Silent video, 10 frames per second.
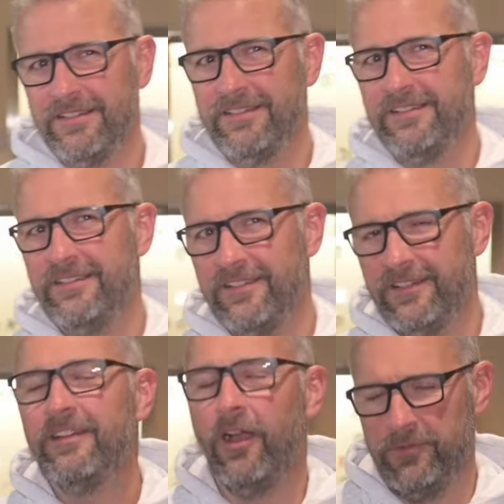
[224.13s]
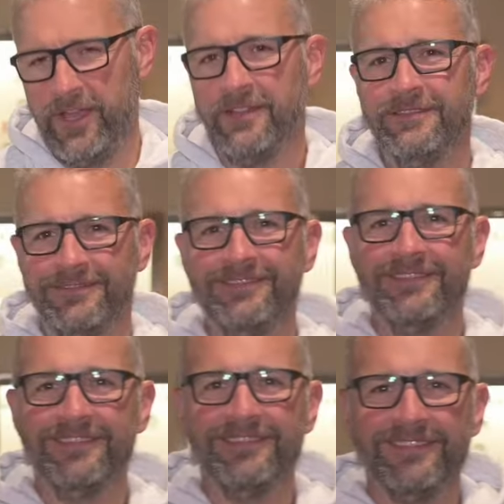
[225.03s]
We'll count it. Okay. It's Minnesota.
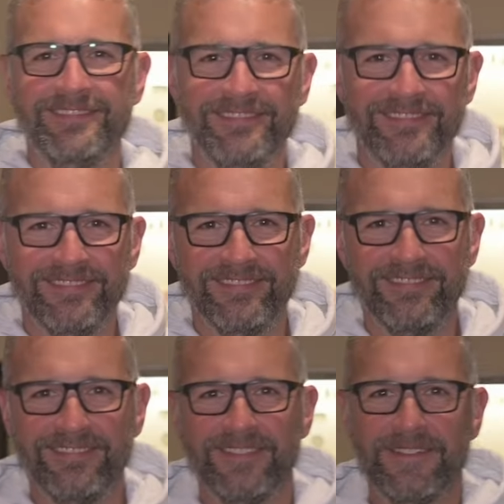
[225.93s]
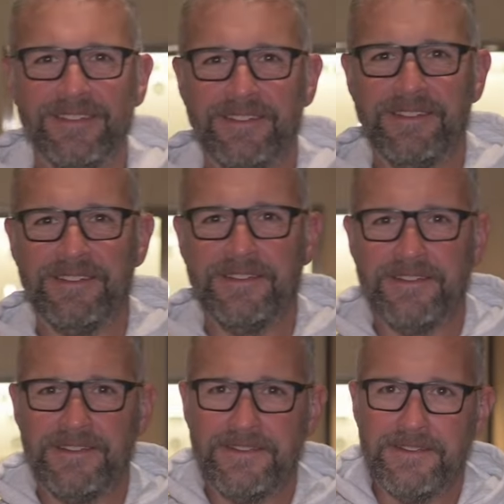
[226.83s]
What's your favorite place you've ever traveled